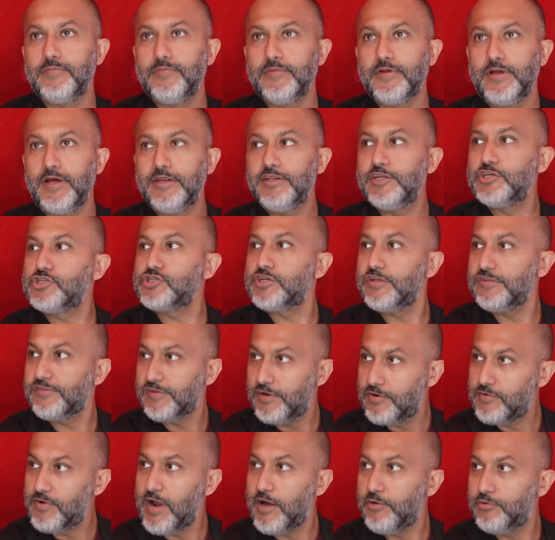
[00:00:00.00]
conditions
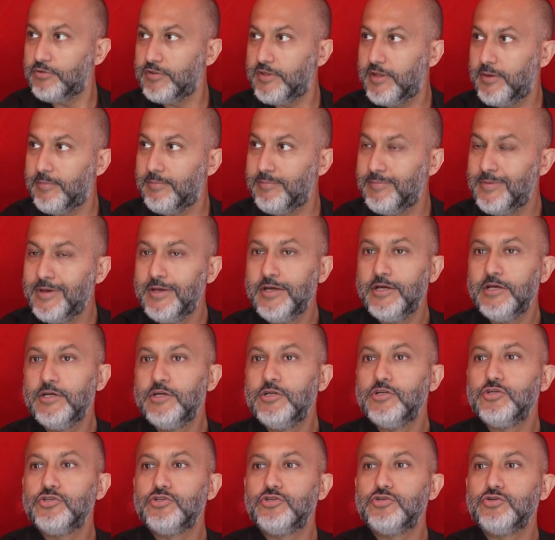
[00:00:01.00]
around them
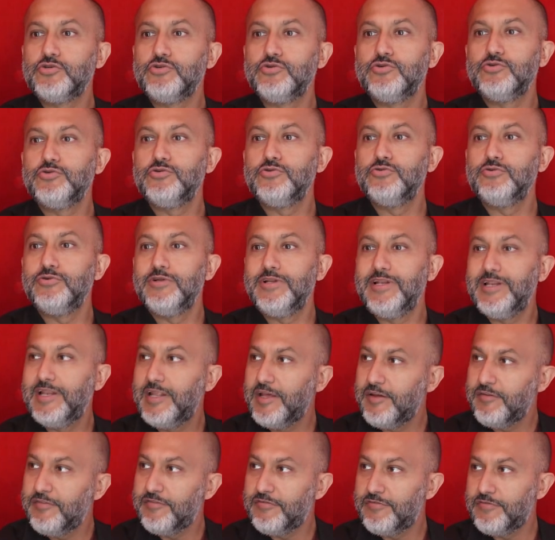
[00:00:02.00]
to
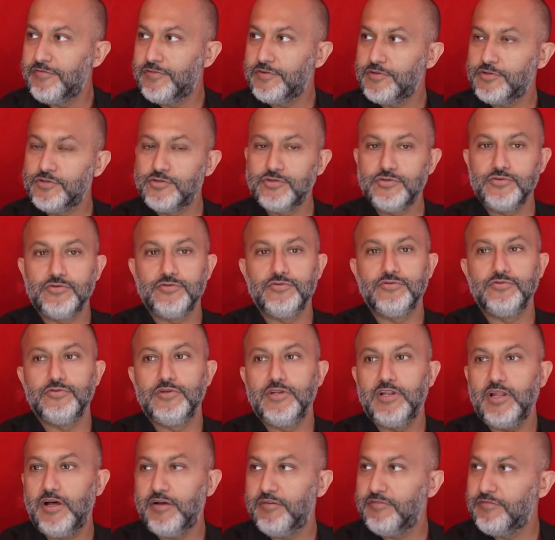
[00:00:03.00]
live, to
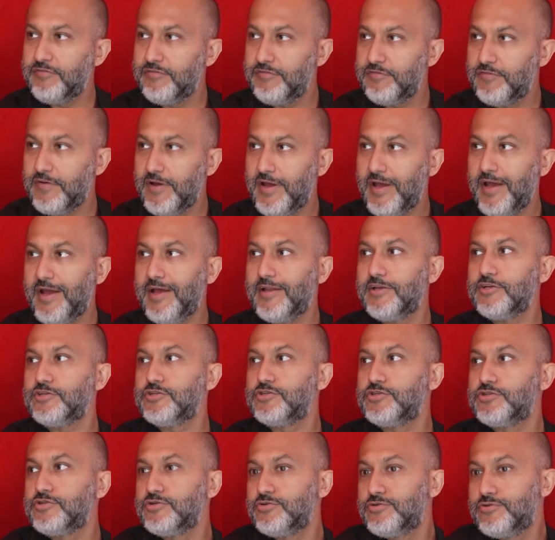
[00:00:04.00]
love, and
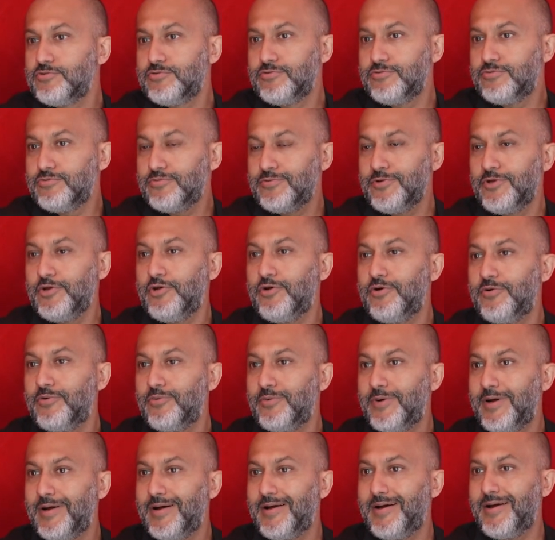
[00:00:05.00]
to,
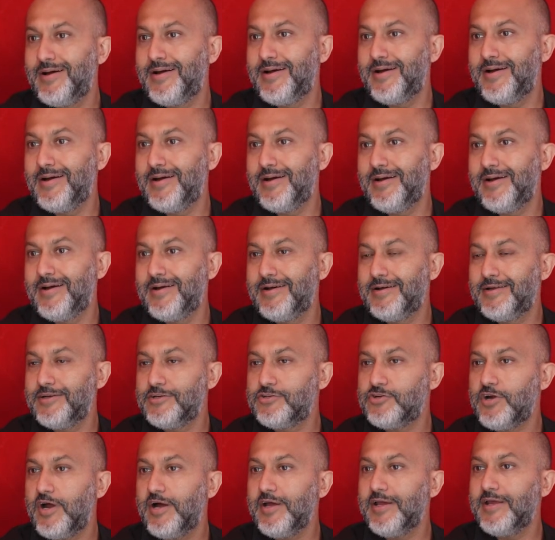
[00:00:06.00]

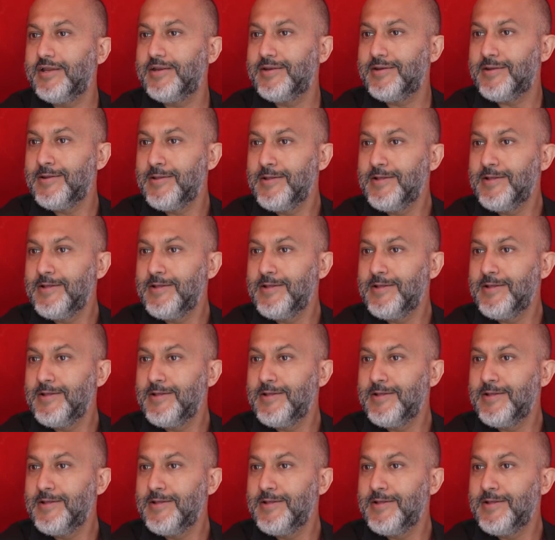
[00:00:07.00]
try and...